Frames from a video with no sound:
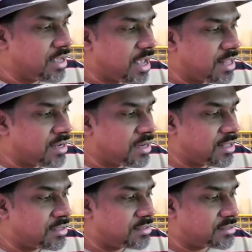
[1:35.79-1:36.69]

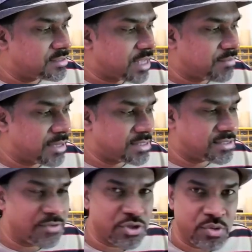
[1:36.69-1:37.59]
LED
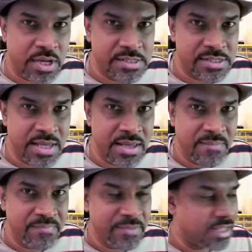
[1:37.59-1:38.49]
segments, which you can see
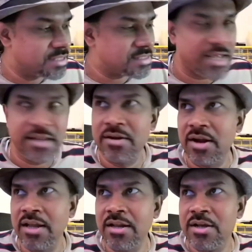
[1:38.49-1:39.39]
in the side,
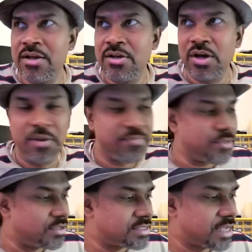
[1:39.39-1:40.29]
right? On
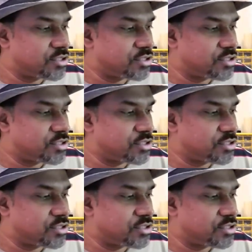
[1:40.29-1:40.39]
the side.